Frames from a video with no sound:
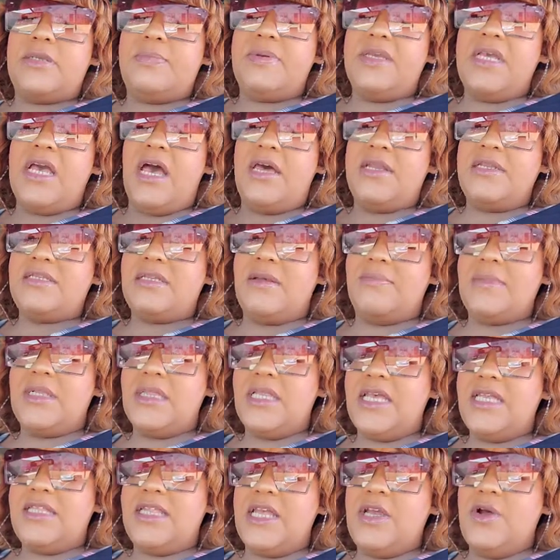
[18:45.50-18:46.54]
be honest, I'm
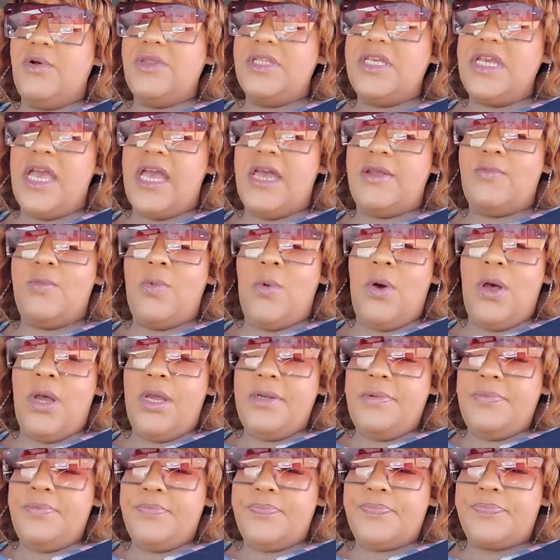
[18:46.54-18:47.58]
glad they only had
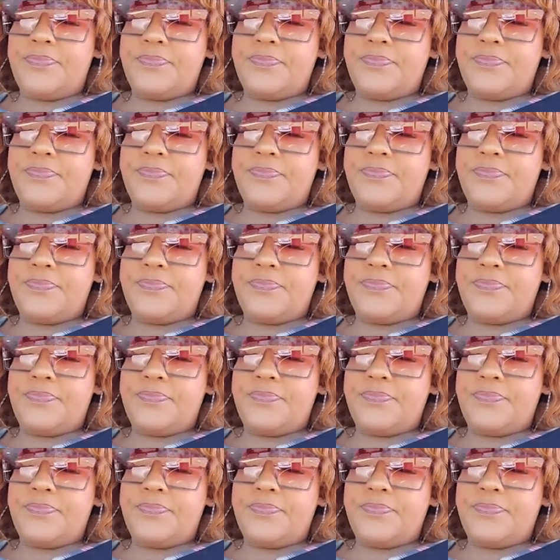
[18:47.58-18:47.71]
one,